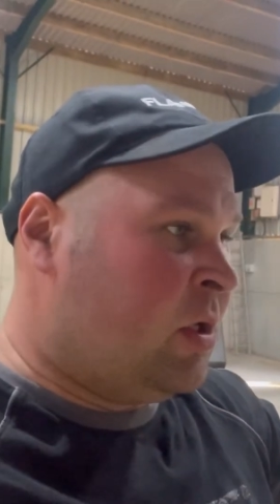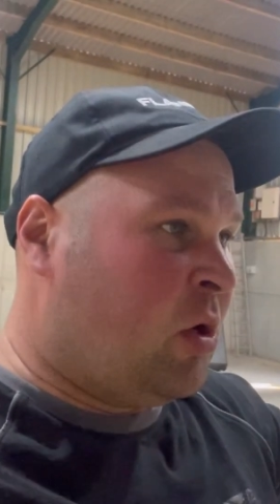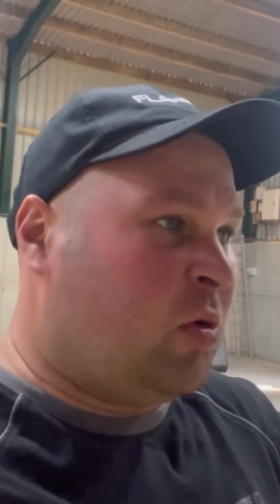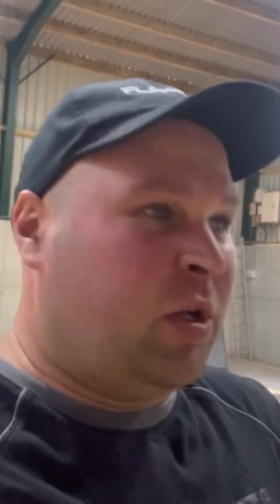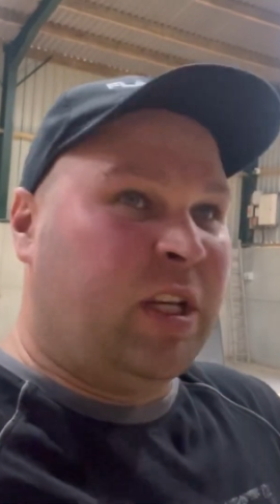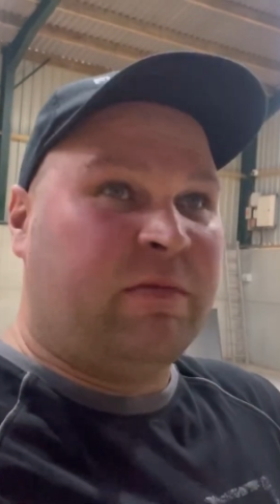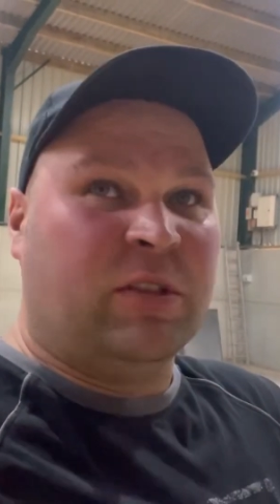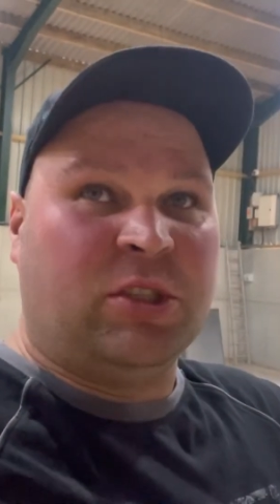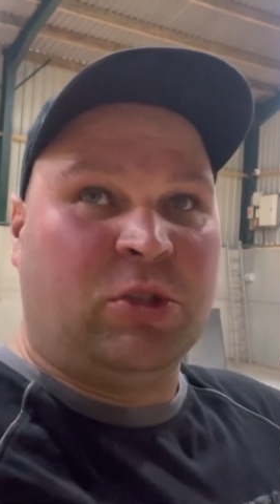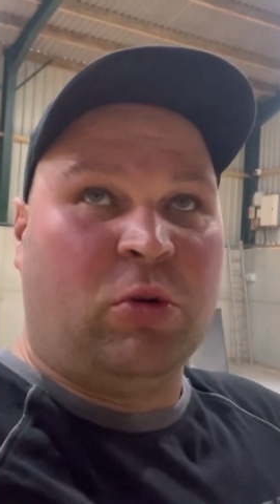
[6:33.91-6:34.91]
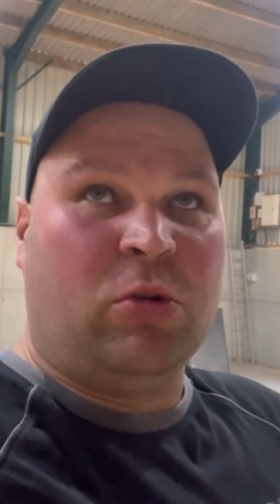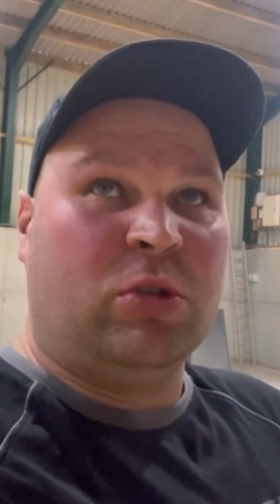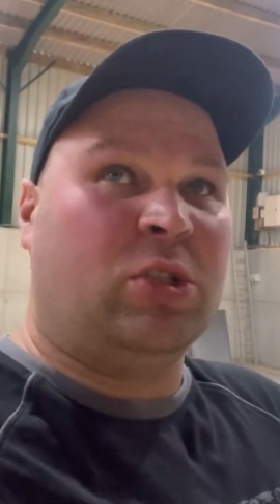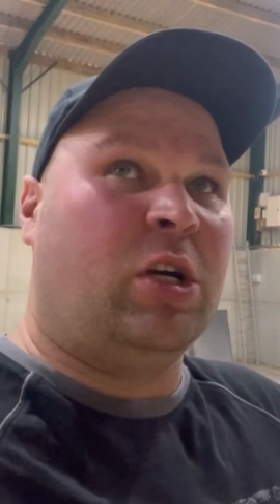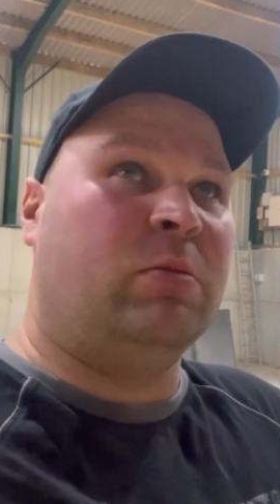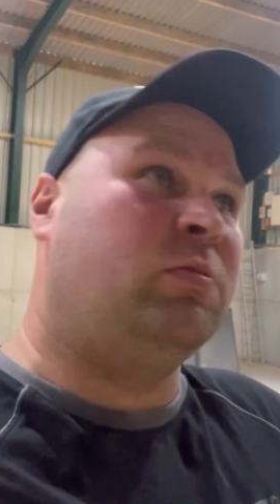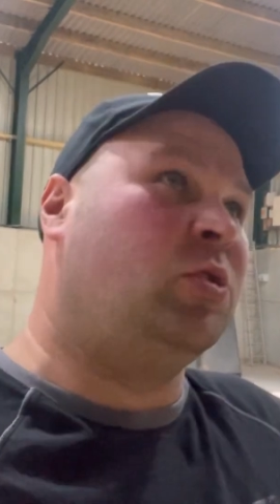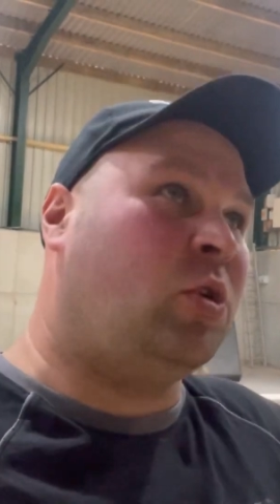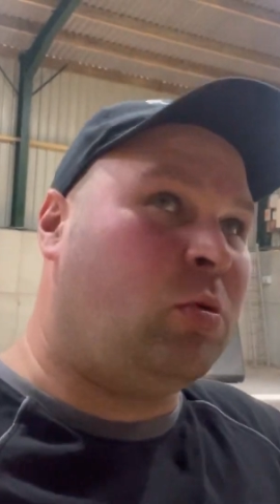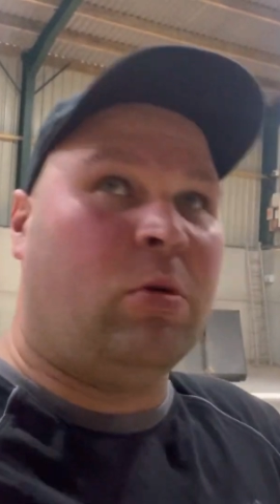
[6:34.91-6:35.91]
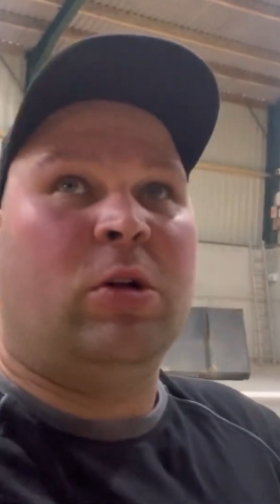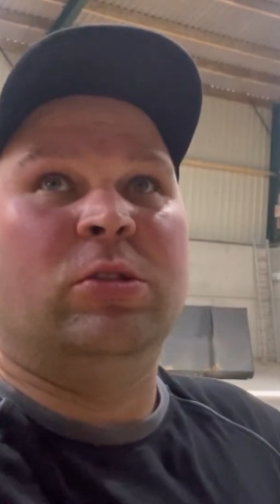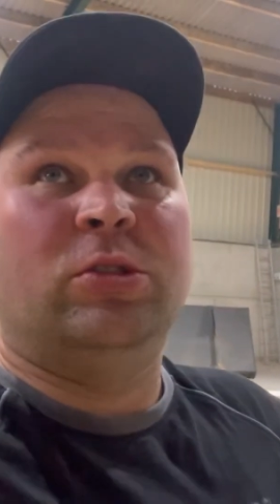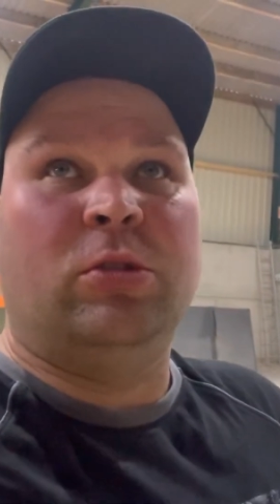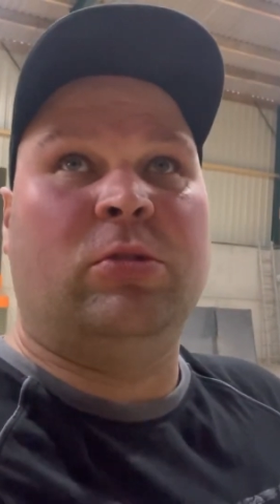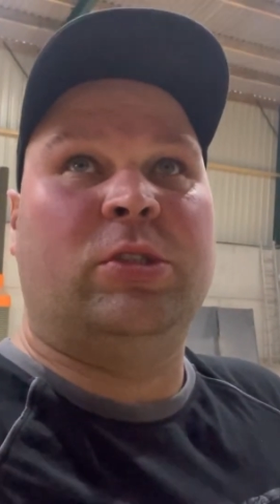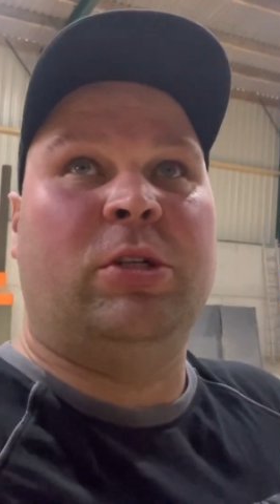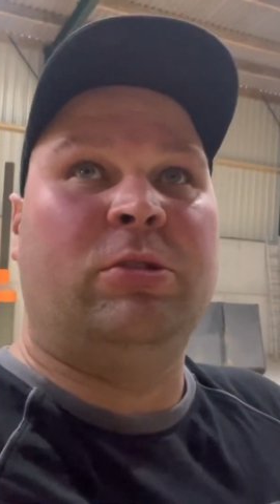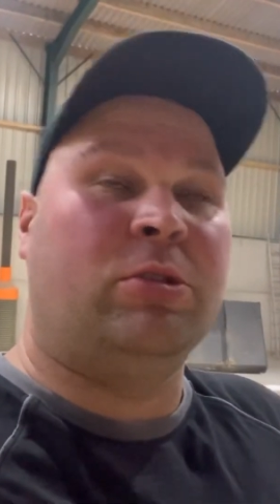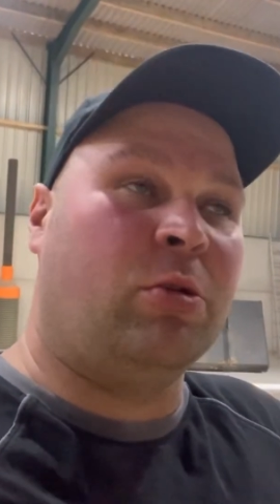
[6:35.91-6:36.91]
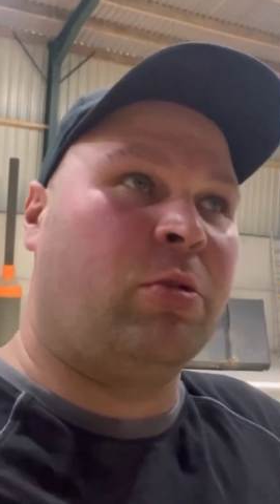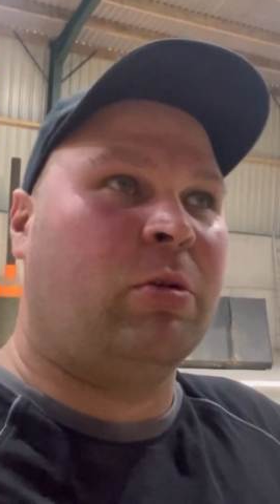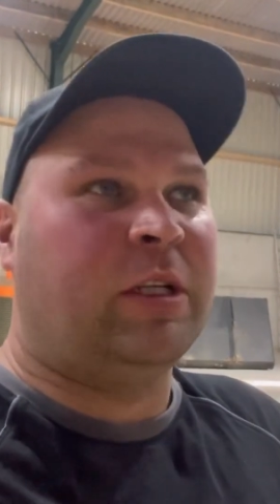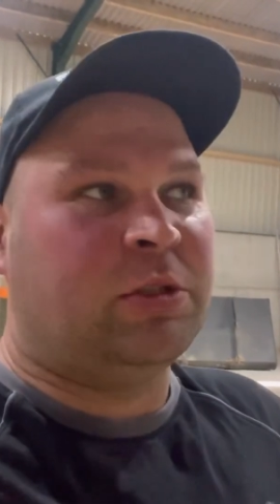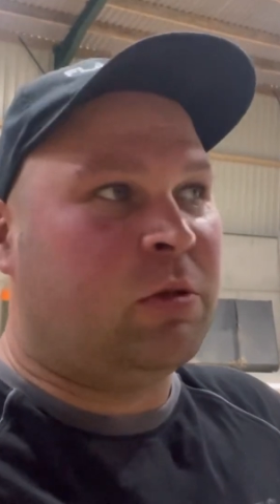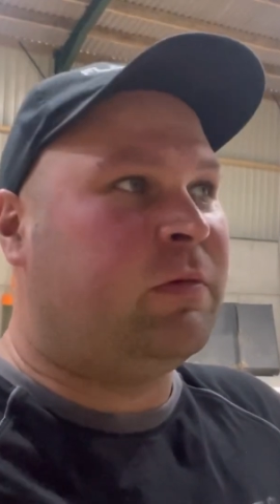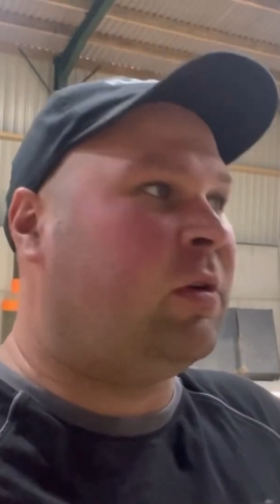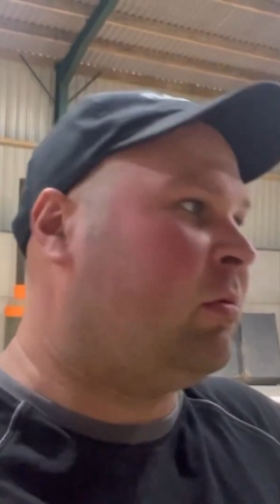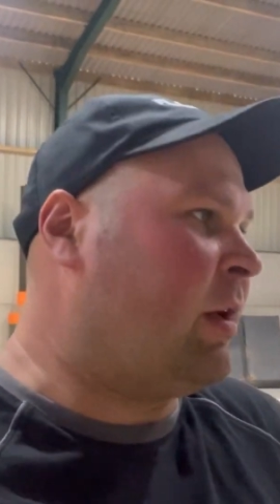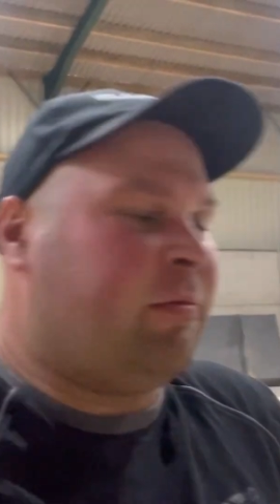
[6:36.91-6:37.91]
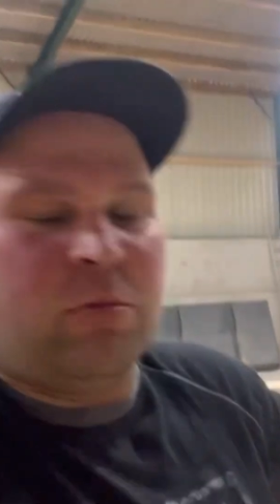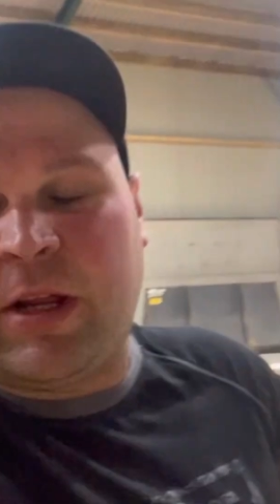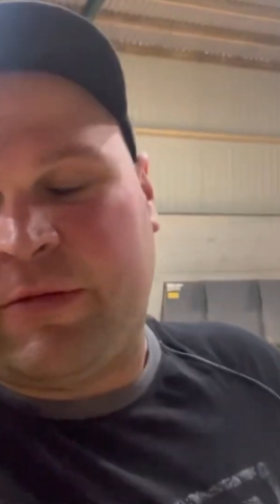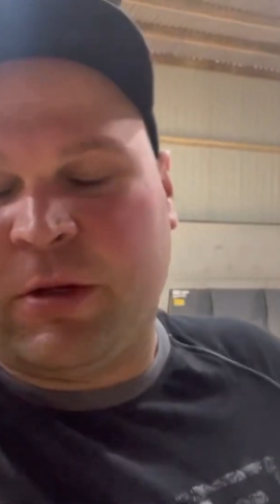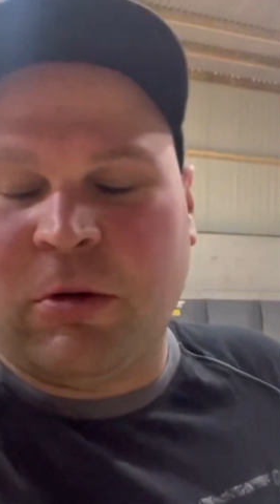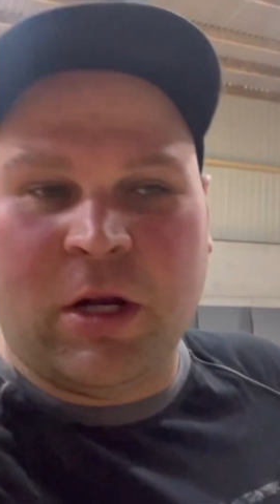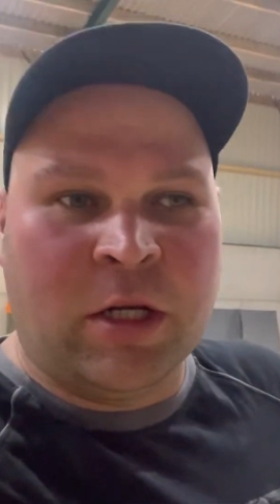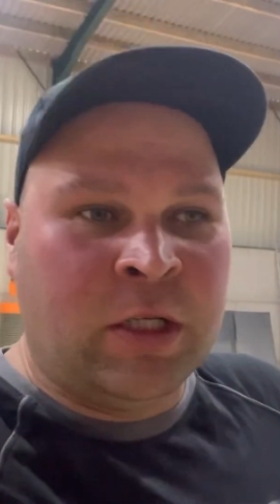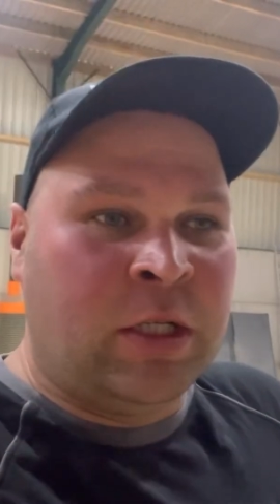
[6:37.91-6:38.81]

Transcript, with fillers: all your different stores, like store one, store two, store three, store four, whatever, whatever you want.